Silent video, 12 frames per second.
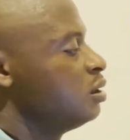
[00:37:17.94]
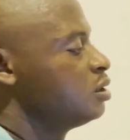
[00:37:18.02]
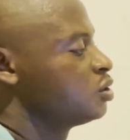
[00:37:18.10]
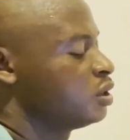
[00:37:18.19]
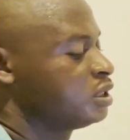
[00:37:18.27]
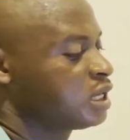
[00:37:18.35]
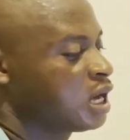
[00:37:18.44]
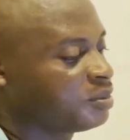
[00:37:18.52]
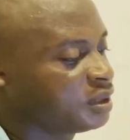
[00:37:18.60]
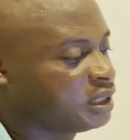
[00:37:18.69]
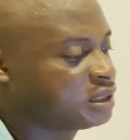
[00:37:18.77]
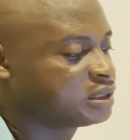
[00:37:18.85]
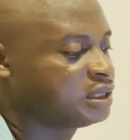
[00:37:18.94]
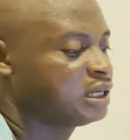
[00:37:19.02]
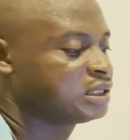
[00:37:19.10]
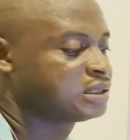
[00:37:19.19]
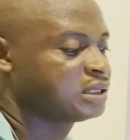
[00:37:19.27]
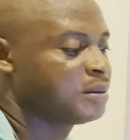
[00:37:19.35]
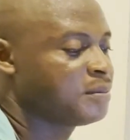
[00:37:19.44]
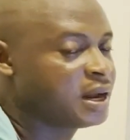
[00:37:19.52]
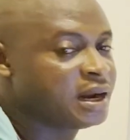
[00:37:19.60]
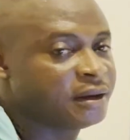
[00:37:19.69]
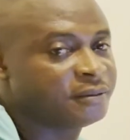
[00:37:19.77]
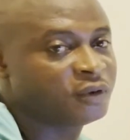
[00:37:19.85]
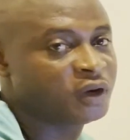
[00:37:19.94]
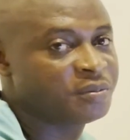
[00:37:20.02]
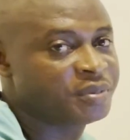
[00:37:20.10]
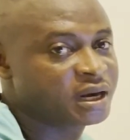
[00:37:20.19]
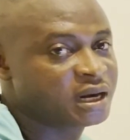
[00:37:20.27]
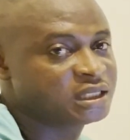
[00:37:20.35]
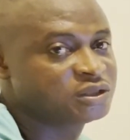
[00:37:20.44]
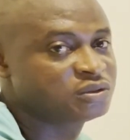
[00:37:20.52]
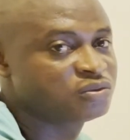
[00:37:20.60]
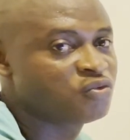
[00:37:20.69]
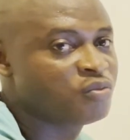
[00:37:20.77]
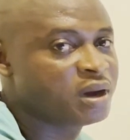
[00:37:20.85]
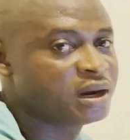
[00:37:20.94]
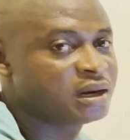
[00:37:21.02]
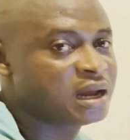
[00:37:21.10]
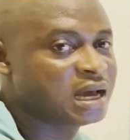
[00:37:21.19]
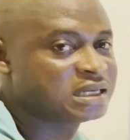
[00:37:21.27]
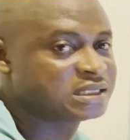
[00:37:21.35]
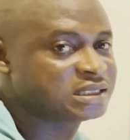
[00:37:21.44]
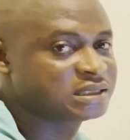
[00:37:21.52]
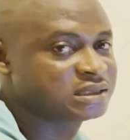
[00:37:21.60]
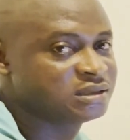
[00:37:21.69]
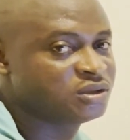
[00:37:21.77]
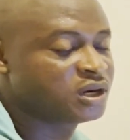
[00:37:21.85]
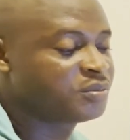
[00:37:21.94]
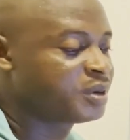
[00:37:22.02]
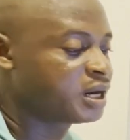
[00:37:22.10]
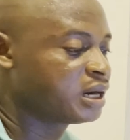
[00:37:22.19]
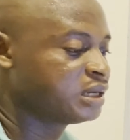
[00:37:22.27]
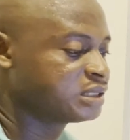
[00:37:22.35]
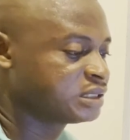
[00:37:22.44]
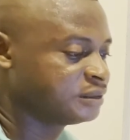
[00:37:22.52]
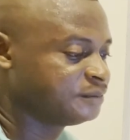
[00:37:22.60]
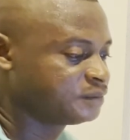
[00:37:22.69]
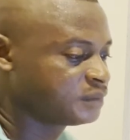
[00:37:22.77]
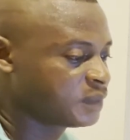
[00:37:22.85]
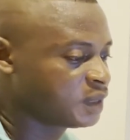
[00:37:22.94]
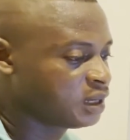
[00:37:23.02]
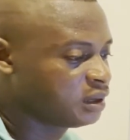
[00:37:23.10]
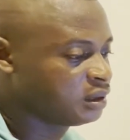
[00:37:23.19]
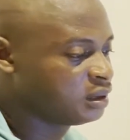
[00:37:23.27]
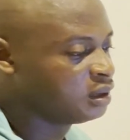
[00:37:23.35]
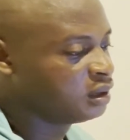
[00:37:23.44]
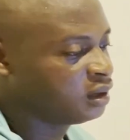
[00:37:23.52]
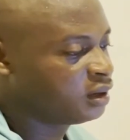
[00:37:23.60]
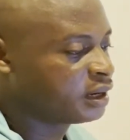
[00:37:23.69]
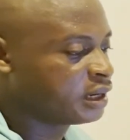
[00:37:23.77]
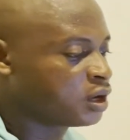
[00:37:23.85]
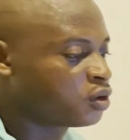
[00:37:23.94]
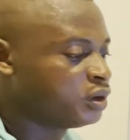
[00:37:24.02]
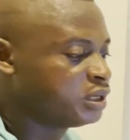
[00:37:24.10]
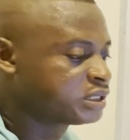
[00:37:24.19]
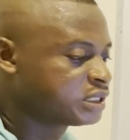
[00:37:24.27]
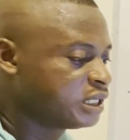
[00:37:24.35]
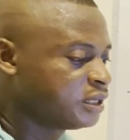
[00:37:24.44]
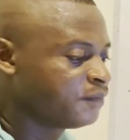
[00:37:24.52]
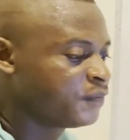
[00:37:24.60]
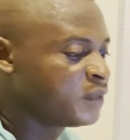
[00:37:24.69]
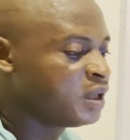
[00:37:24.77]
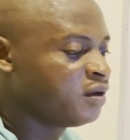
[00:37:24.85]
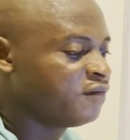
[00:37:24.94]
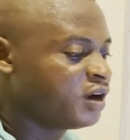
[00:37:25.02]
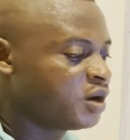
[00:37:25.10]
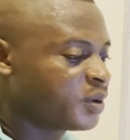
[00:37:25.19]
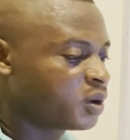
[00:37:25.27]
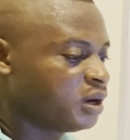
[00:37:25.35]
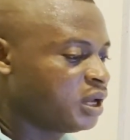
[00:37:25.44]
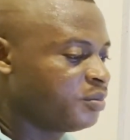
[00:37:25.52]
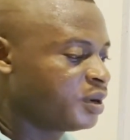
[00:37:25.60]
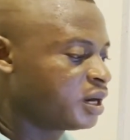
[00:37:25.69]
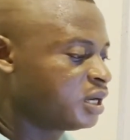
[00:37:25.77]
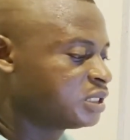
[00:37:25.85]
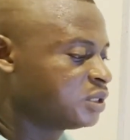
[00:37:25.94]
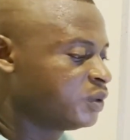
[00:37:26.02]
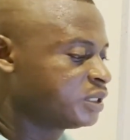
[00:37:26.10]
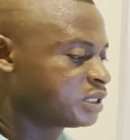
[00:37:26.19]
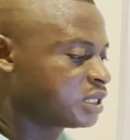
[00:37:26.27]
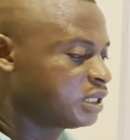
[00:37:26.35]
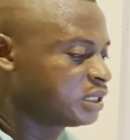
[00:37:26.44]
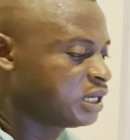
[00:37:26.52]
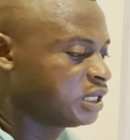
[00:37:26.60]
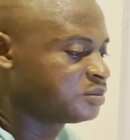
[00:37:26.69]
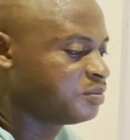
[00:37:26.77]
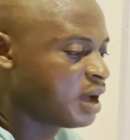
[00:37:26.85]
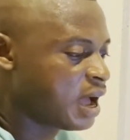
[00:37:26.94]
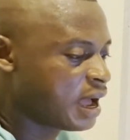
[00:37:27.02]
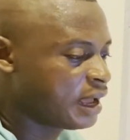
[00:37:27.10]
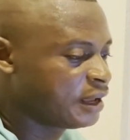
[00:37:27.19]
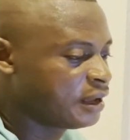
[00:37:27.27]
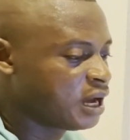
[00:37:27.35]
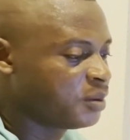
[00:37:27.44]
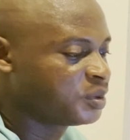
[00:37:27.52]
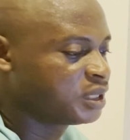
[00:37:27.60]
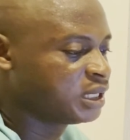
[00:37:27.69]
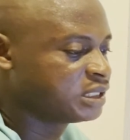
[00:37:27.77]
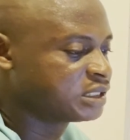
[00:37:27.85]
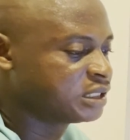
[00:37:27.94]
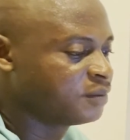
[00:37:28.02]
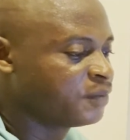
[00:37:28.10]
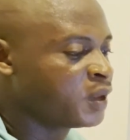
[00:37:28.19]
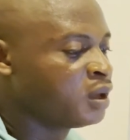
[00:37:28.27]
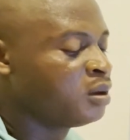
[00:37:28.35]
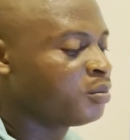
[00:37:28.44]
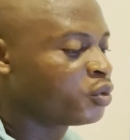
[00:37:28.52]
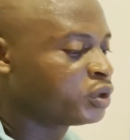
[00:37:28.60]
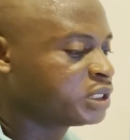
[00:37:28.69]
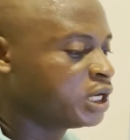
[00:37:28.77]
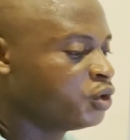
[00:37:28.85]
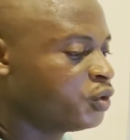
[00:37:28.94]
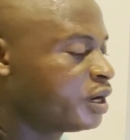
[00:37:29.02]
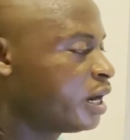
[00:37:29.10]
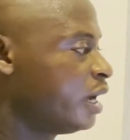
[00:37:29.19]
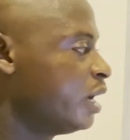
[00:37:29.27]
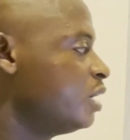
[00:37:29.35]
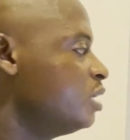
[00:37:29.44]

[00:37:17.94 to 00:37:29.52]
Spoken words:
So this is a hypertension that a mother or a pregnant woman has during pregnancy. Alright, a condition very peculiar in pregnancy which is characterized by hypertension, proteinuria